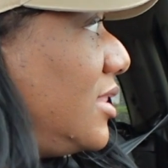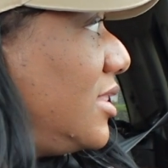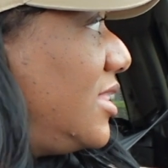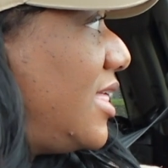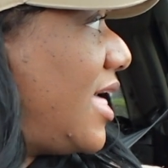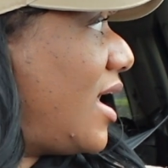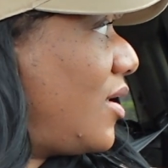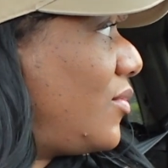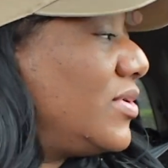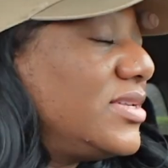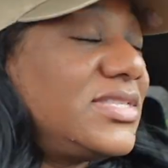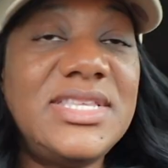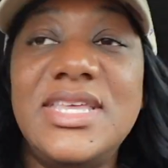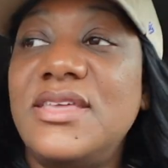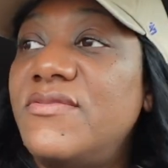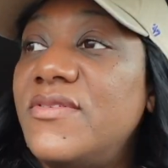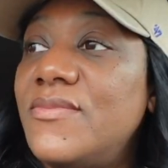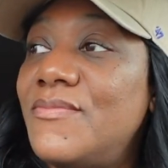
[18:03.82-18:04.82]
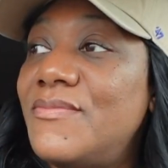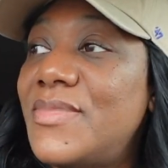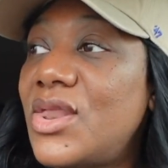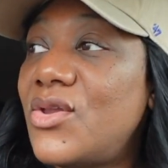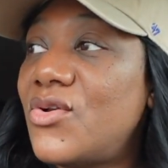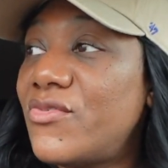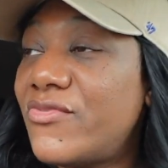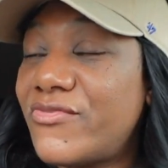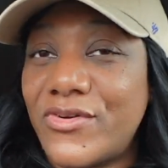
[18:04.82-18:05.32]
that was even
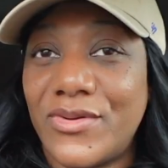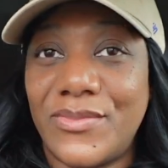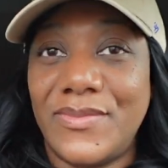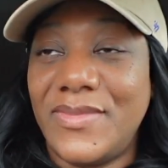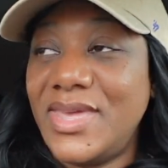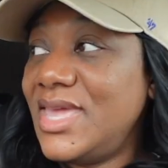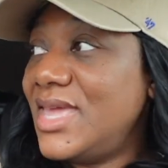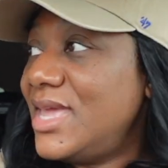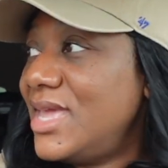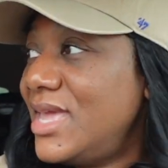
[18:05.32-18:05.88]
better for me.